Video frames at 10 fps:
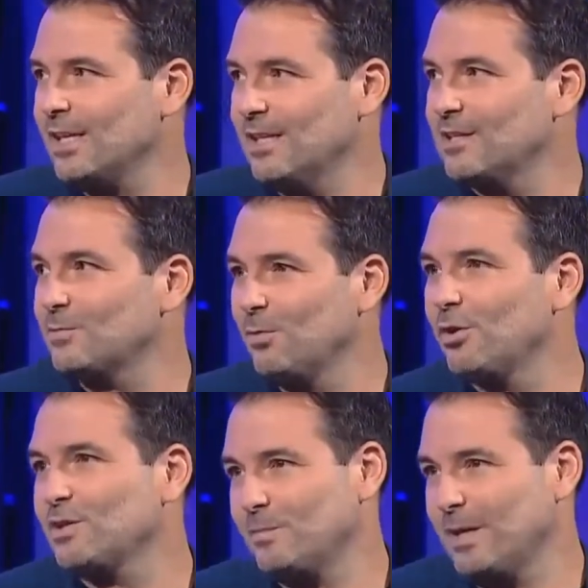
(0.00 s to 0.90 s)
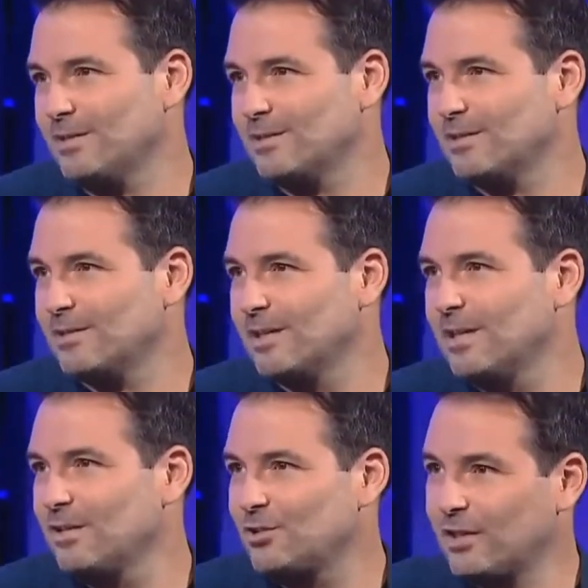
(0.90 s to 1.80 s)
in smaller spaces.
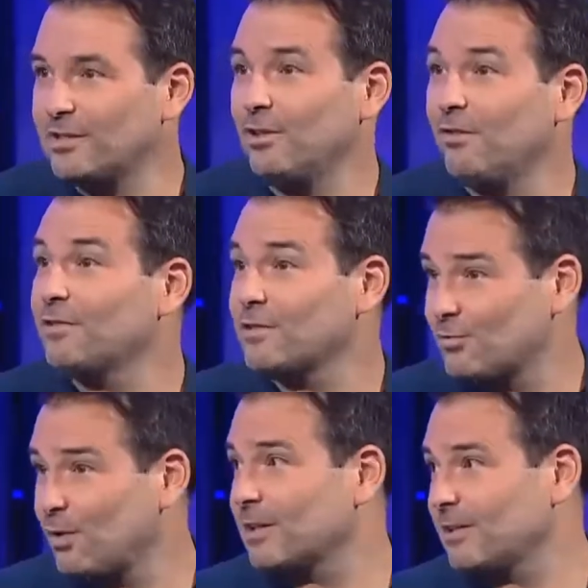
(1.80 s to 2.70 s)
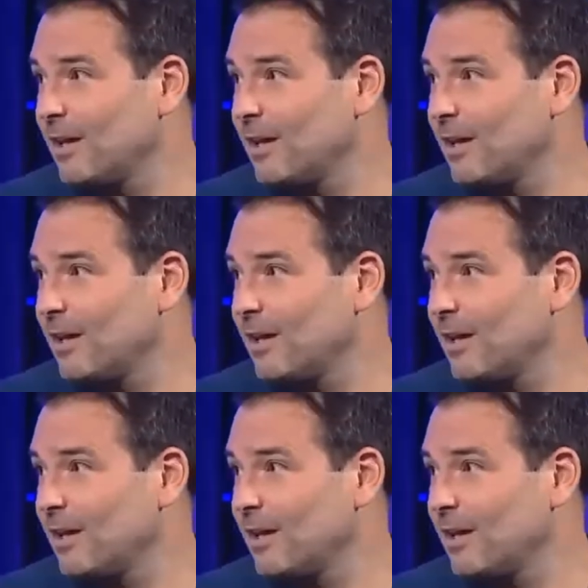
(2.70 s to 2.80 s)
Chelsea often struggled